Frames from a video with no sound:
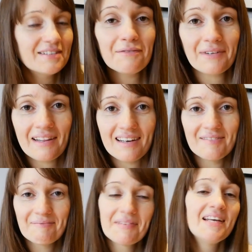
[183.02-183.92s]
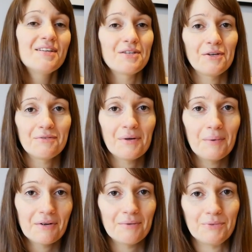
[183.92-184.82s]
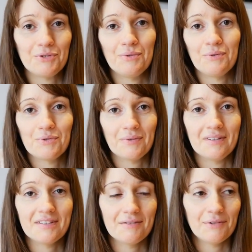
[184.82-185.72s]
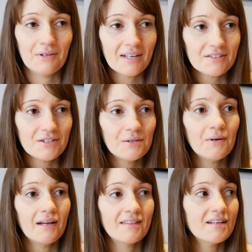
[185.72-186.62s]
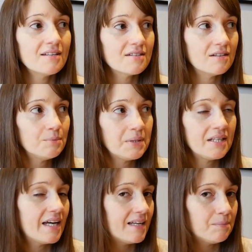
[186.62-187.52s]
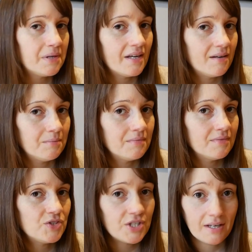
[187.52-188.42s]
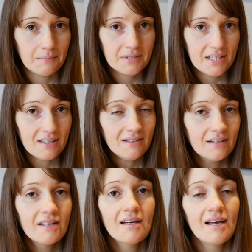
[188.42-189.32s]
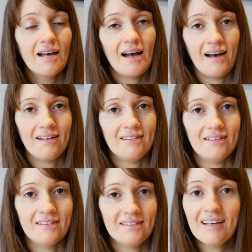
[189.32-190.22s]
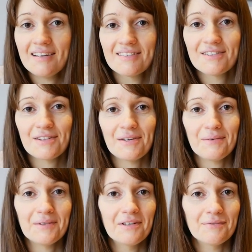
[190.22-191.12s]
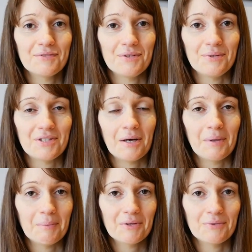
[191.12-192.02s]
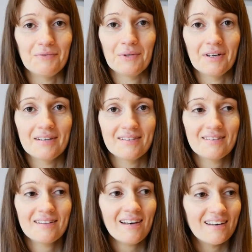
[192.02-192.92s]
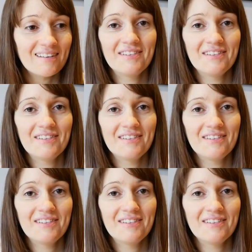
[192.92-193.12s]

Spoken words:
Stuff like that. So you're very welcome to join us if you'd like to. I think it's gonna be 8 PM GMT. And yeah, so we'd love to chat about books with you guys there.